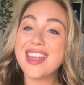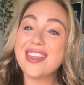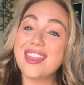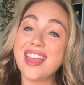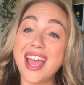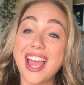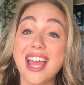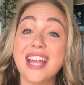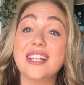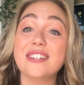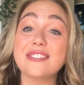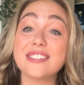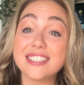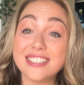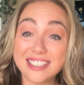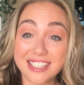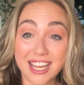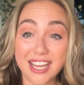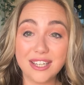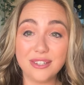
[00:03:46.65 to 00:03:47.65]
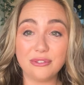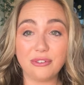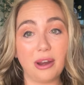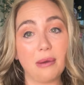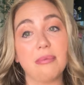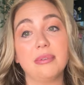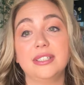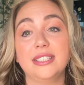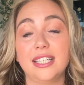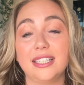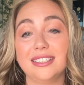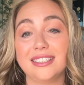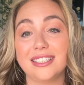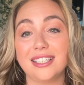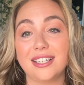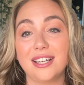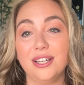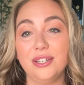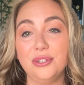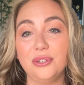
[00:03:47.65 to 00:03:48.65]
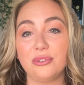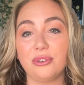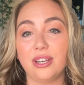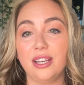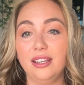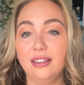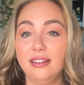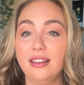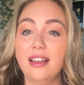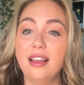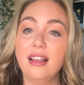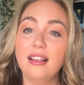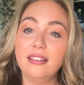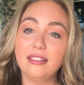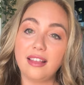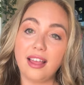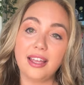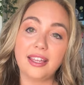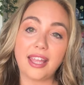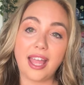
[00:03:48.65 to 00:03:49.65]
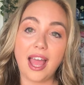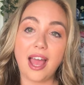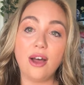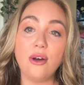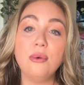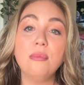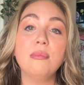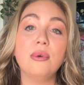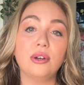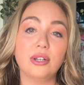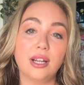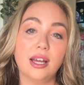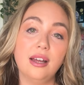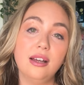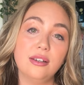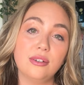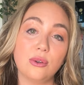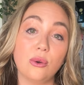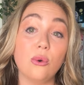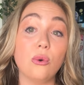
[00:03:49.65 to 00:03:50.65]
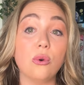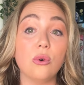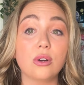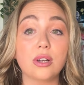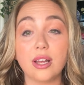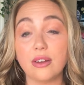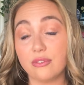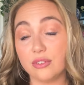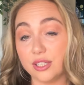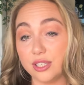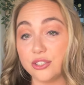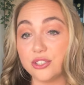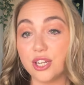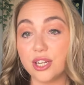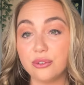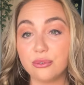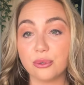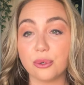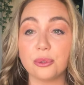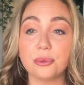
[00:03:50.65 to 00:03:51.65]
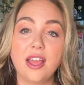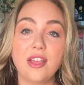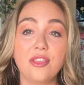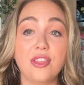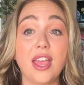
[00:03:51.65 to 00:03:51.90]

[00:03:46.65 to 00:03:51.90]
The head of state represents the country, like our monarch or governor general.